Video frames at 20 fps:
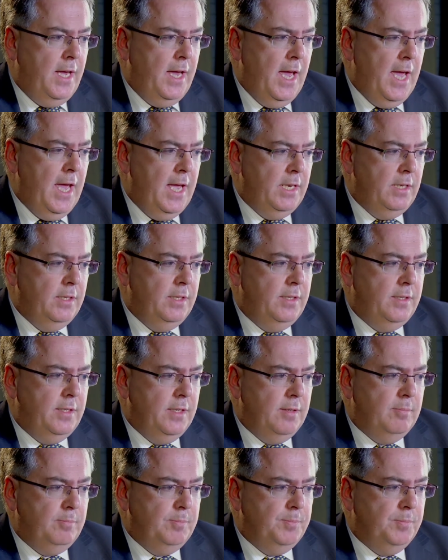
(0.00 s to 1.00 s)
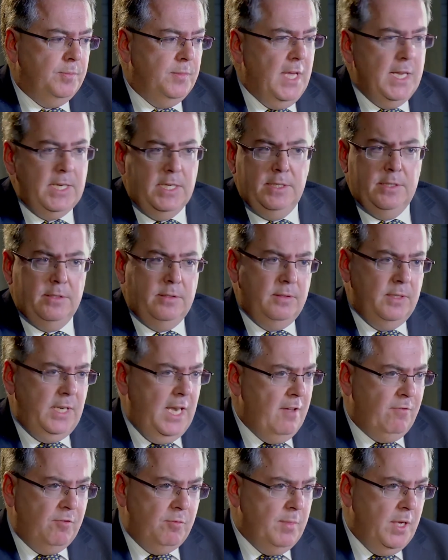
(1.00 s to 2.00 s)
And that hasn't
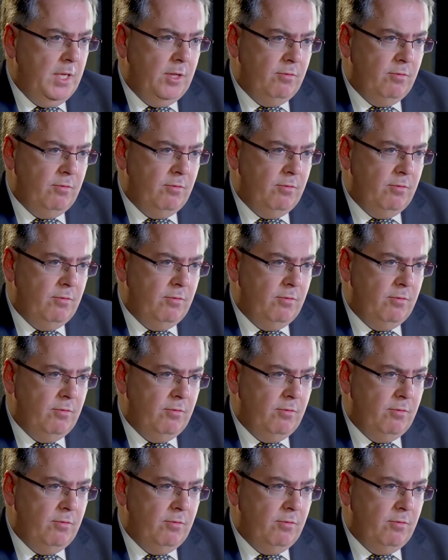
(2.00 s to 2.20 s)
left me